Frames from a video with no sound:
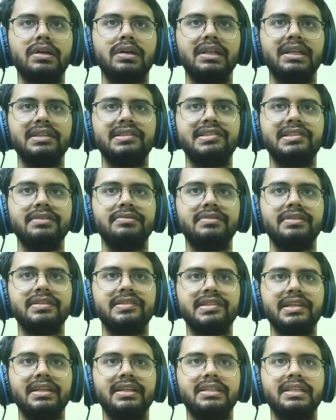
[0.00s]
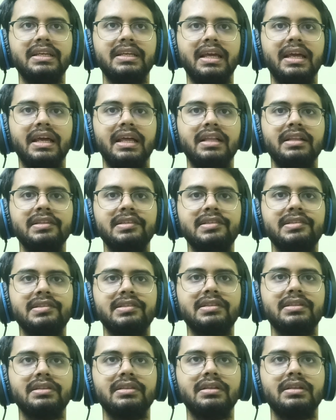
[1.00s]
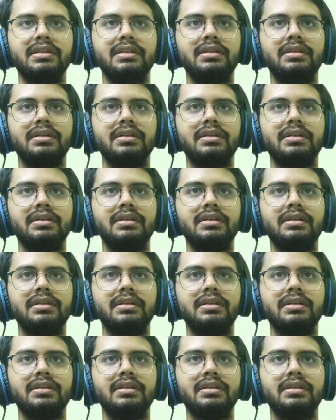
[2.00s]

Okay, let's see if there's anything else.